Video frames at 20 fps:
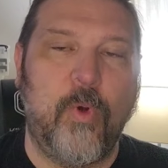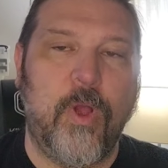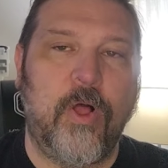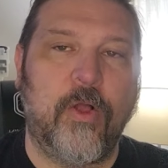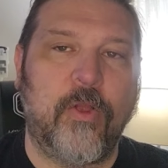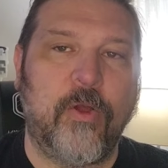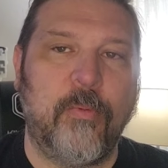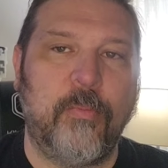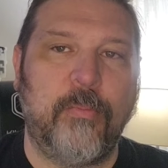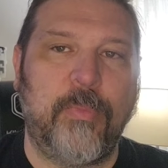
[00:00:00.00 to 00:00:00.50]

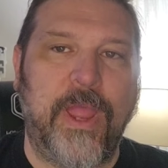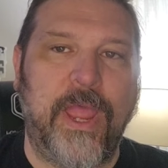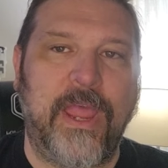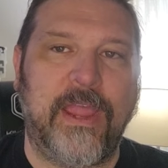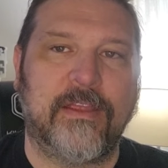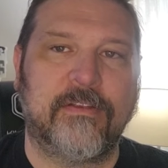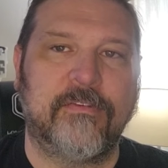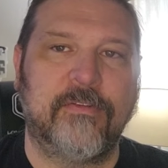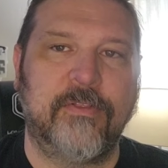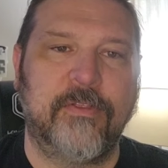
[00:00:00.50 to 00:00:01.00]
Welcome back
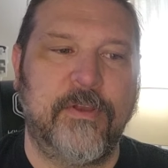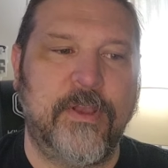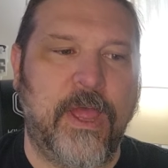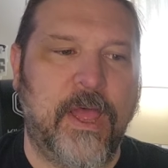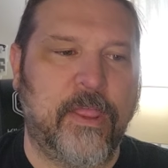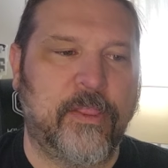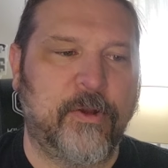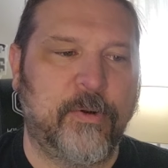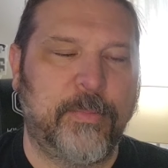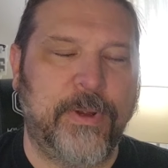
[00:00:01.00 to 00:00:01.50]
to the
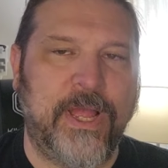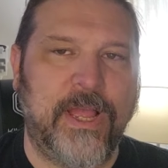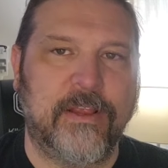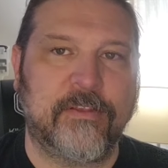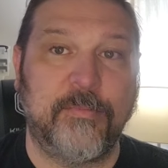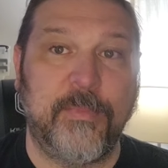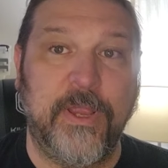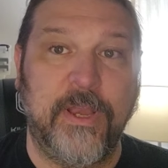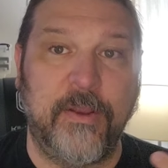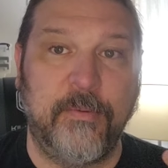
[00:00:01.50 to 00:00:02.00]
Dollar
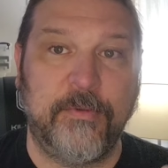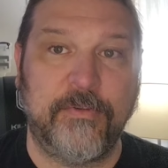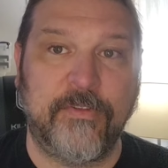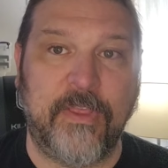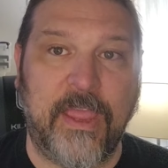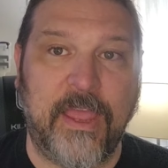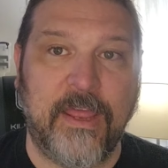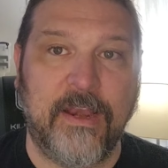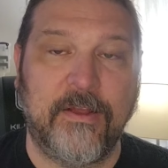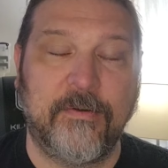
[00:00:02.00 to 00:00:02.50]
Box. My name is
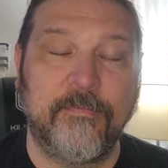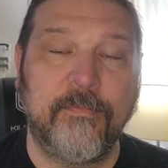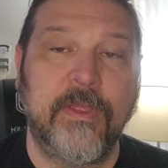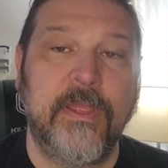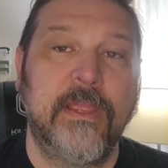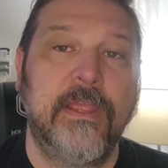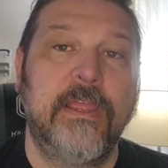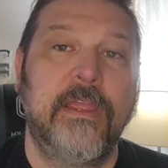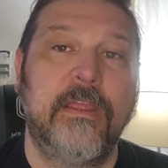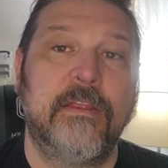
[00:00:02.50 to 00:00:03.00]
Adam.
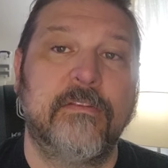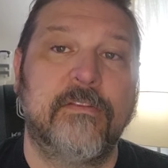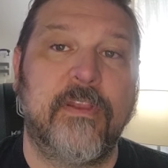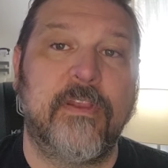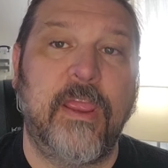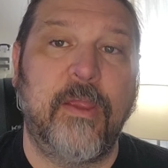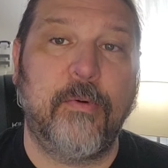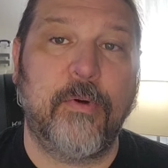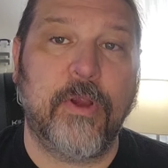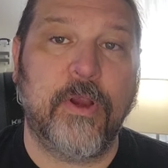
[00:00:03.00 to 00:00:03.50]

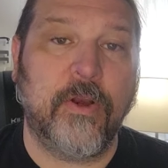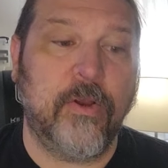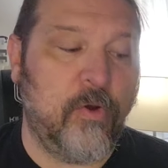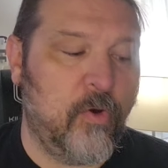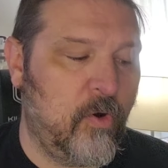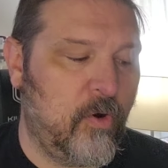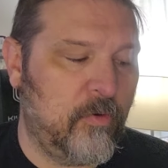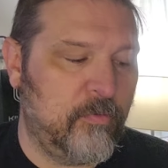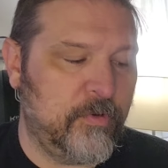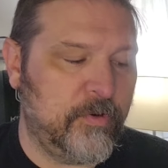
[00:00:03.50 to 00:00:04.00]
Today we're going to
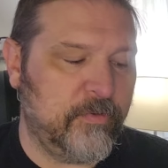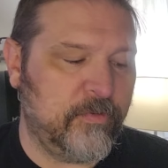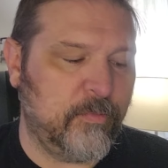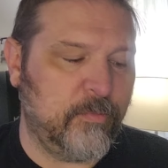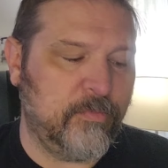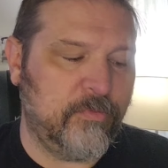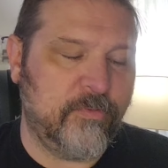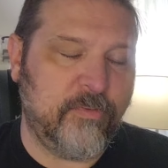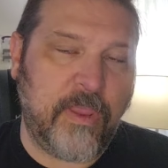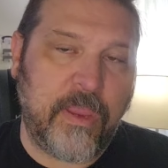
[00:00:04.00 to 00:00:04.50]
go over
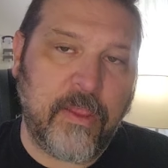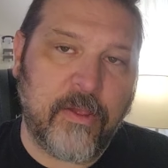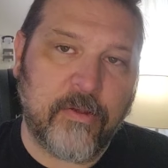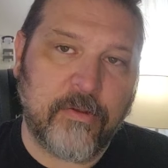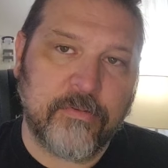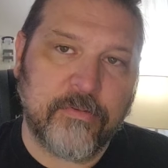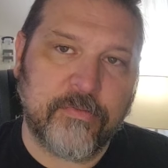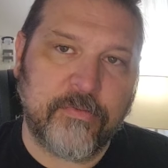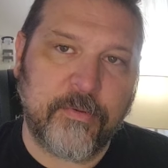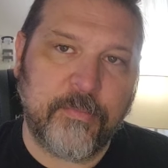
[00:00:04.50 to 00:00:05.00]
some
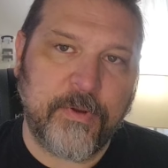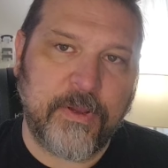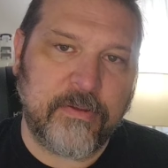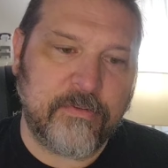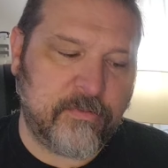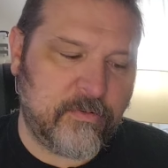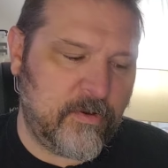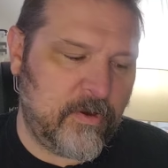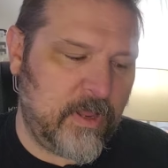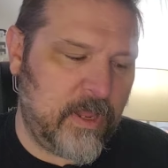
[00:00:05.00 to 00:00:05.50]
sales from
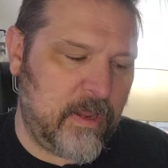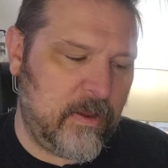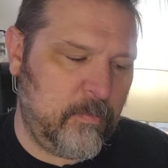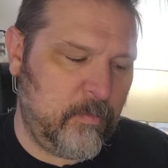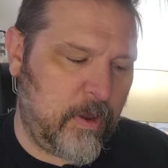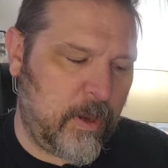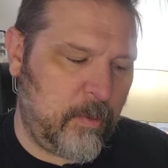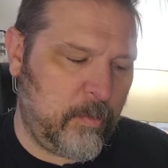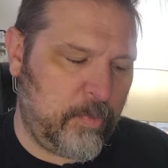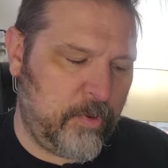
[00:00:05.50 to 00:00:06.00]
yesterday.
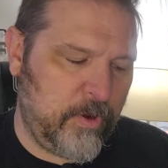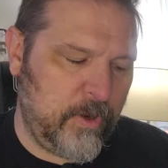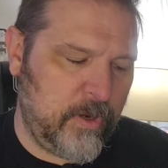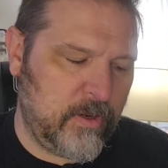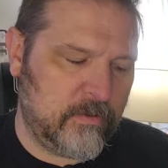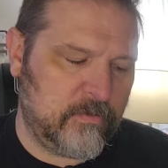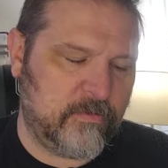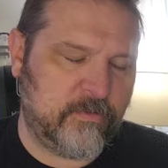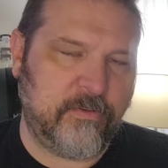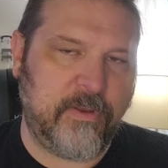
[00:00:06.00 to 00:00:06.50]
Got a pretty
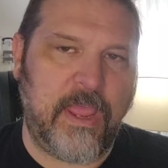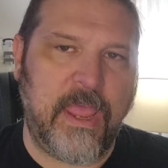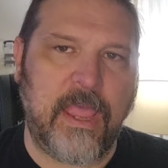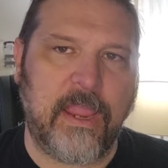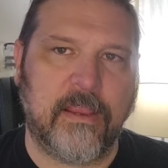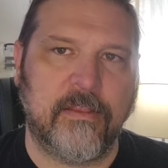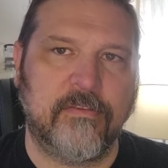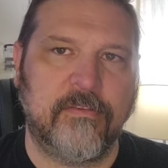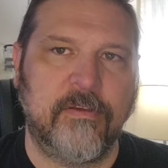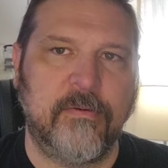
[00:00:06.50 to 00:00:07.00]
good
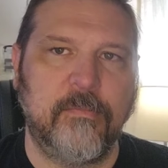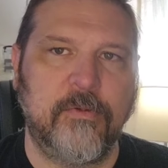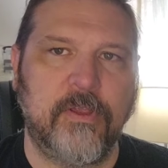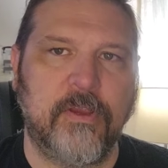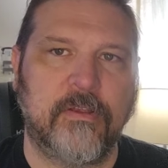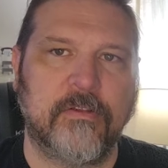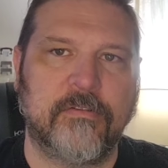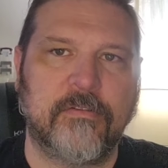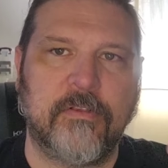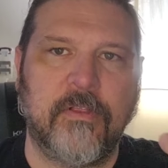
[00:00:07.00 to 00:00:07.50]
stack. It seemed
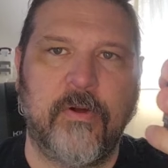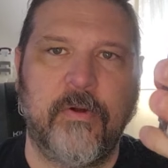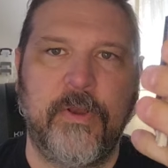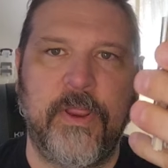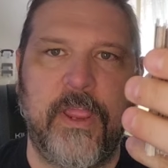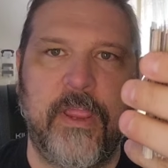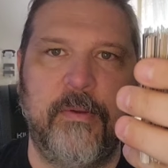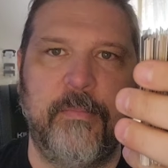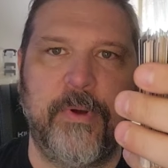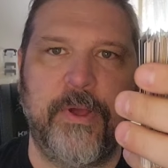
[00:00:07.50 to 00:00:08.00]
like a slow
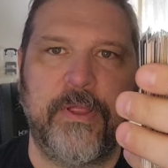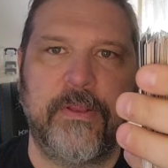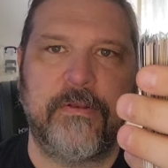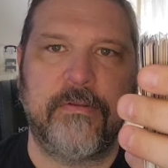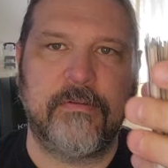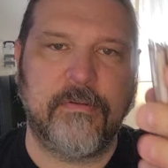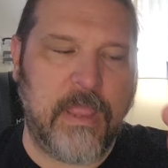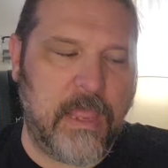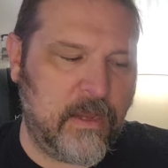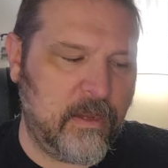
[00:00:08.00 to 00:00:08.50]
day, but
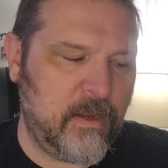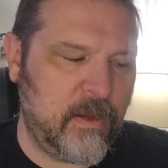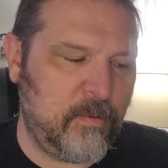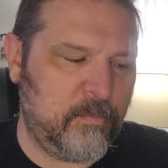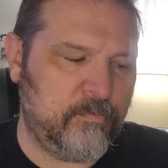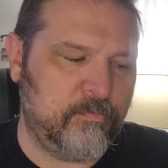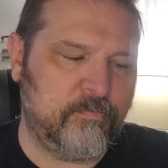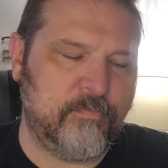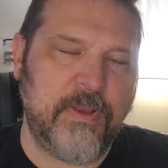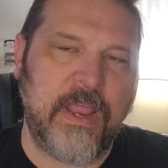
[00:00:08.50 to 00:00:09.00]
ended
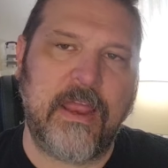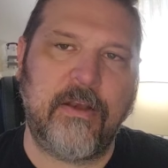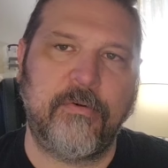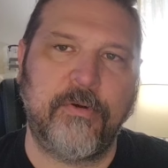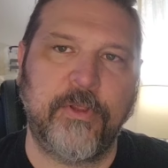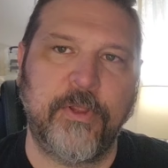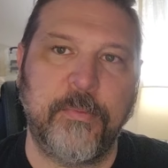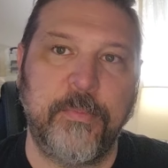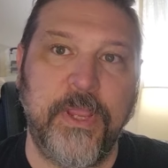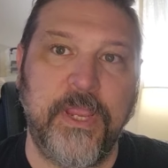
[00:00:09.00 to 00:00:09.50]
up not
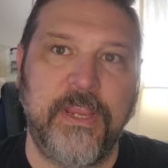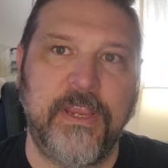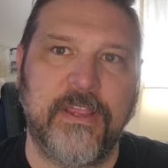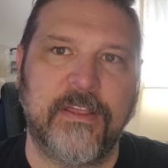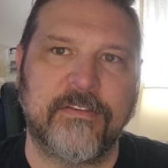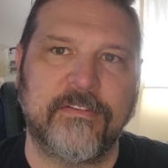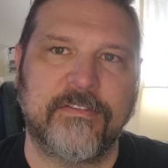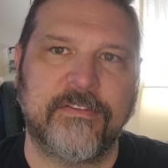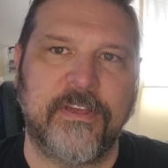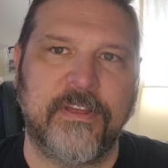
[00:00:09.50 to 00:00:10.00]
really being
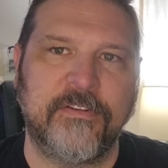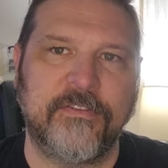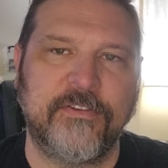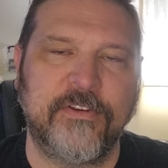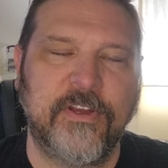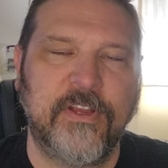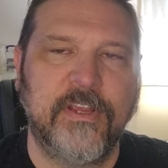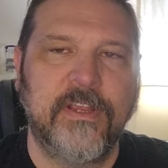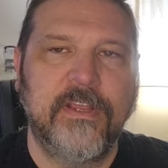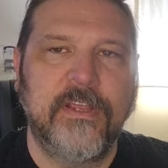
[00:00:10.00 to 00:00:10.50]
as such.
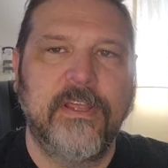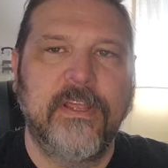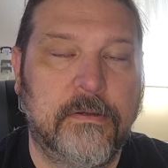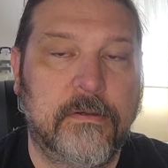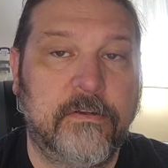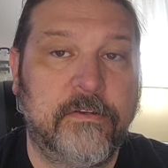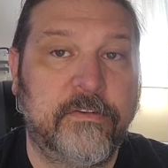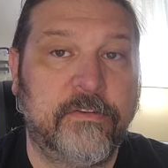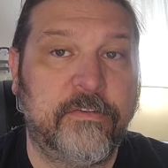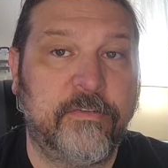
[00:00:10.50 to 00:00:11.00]

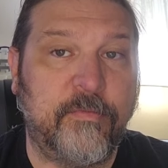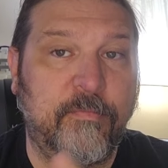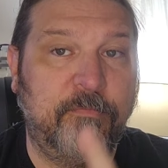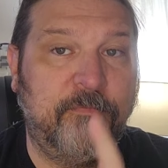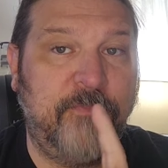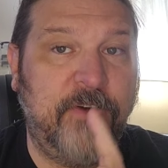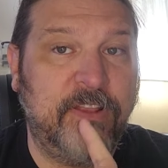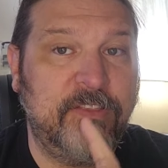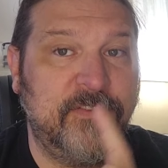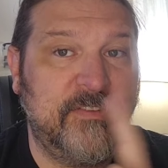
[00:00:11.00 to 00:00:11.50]
So some
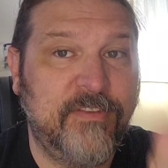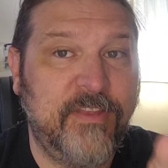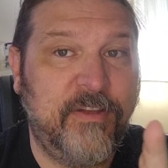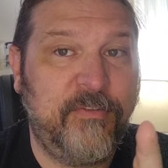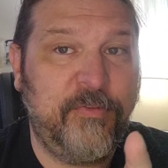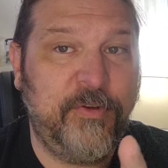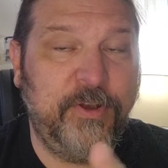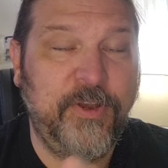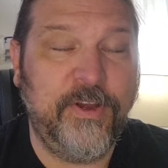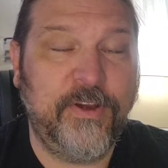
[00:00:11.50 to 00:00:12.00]
fun
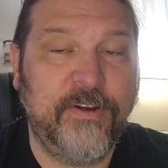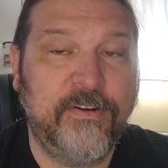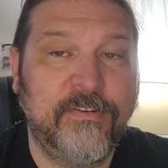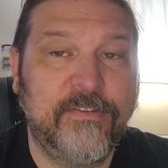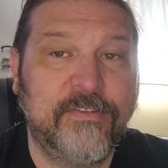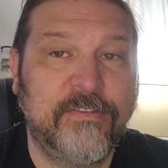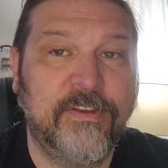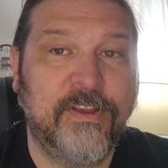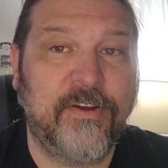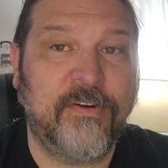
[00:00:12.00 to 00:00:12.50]
stuff in here.
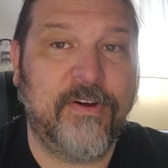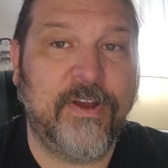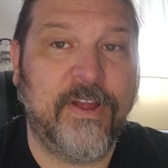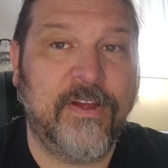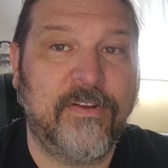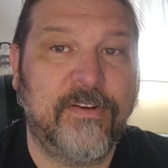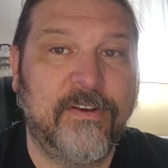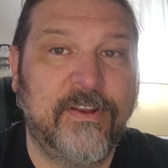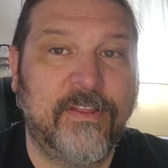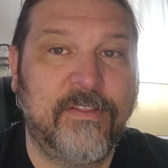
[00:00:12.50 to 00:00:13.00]
Stick
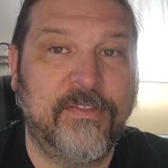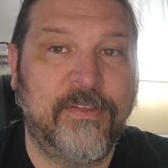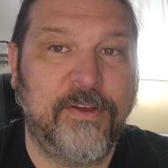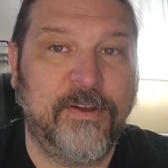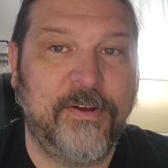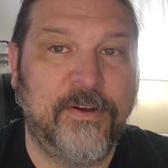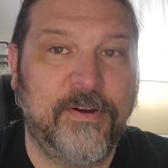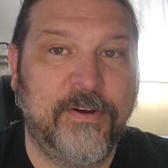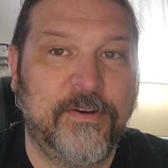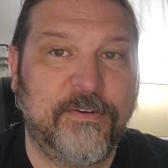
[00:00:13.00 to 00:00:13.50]
around. I think
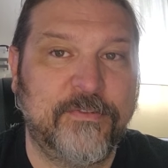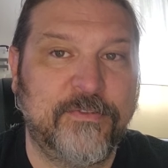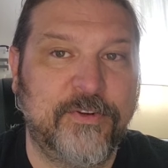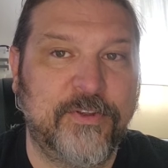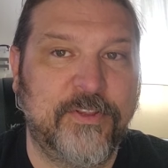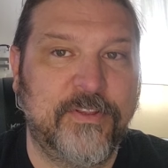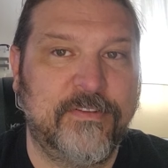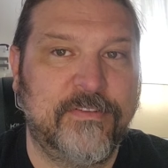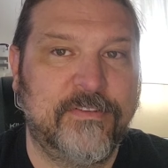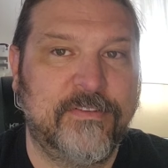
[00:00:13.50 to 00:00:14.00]
you're going to
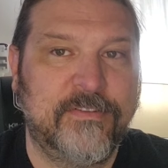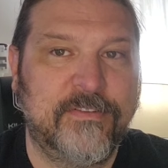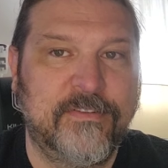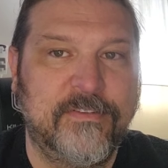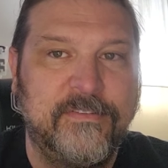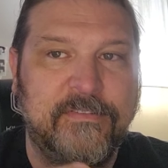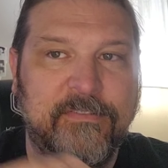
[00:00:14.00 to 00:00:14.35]
enjoy this.